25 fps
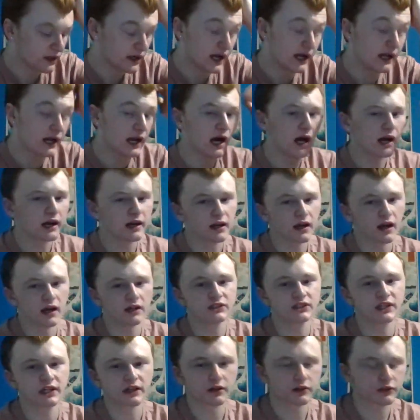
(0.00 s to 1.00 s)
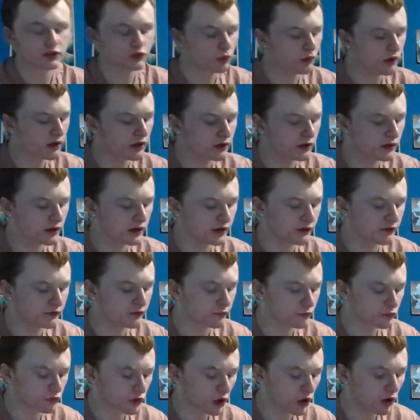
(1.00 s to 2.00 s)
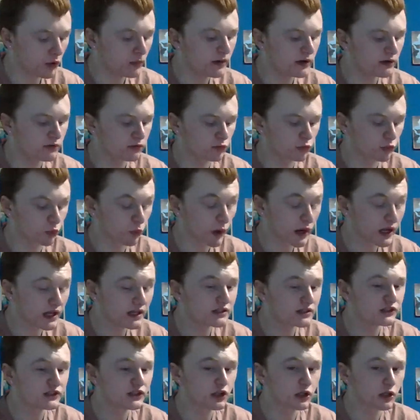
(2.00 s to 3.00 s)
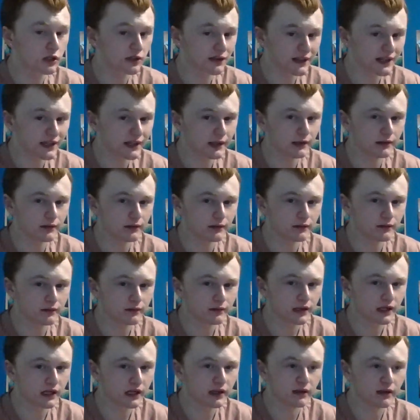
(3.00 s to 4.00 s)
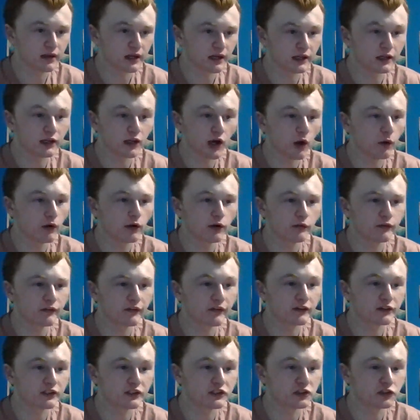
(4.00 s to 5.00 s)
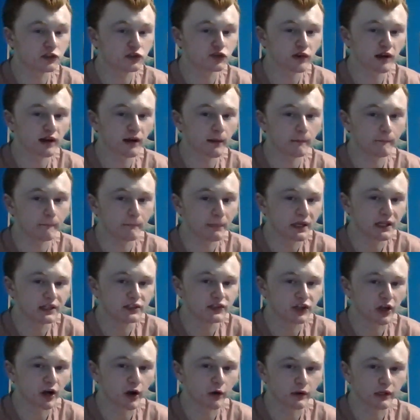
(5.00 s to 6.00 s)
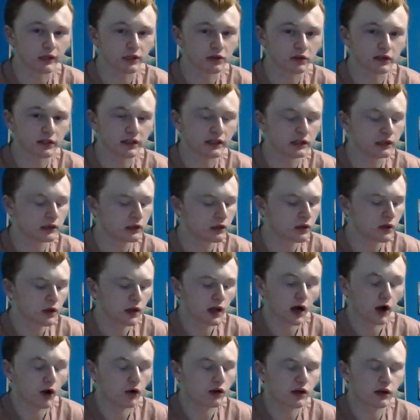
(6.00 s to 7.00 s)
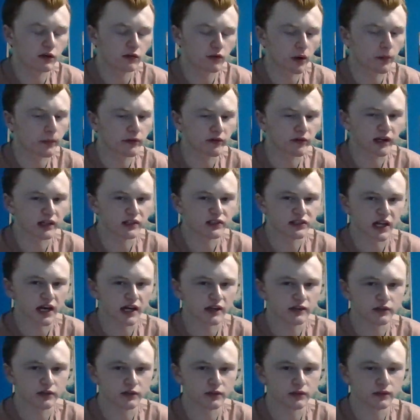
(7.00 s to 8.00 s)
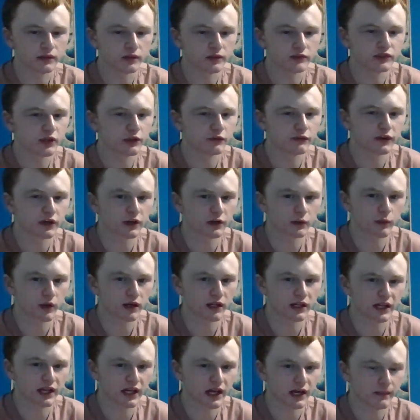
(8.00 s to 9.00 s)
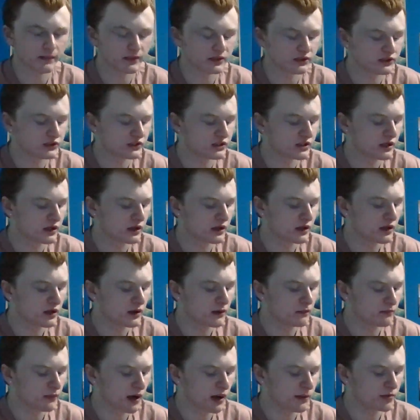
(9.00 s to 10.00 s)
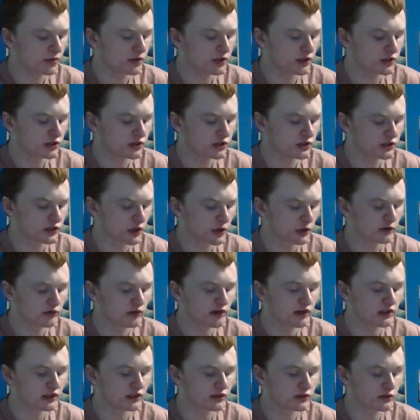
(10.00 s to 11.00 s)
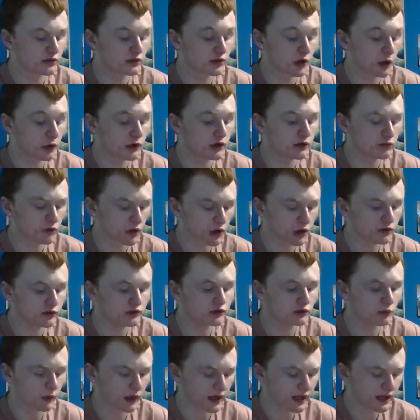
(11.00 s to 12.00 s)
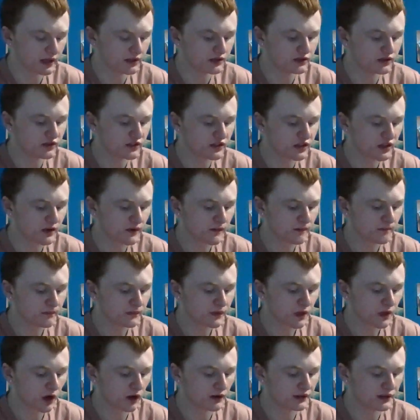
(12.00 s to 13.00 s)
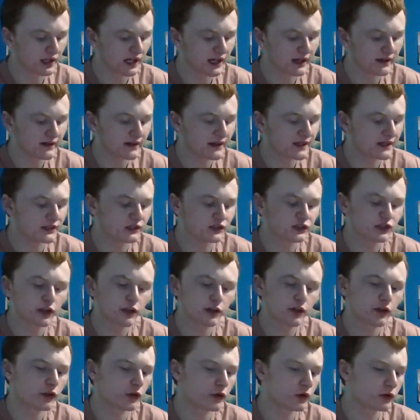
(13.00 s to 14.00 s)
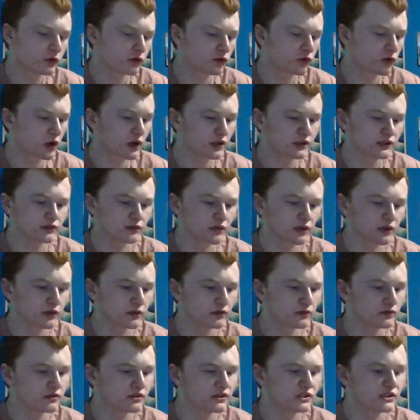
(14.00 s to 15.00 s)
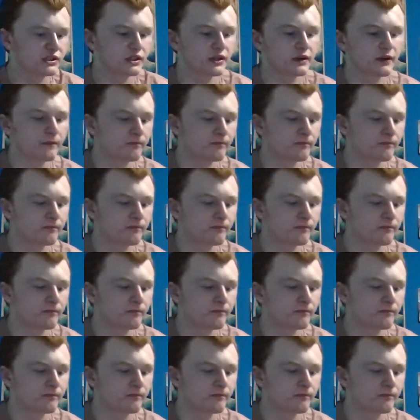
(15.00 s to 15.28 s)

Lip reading: And I said on Twitter, if Roman wins clean... He, like, no interference, he just straight up beats Cody clean, I'll get a Roman Reigns tattoo. There's no fucking way that happens. My prediction is Cody Rhodes wins on, like, his third crossroads,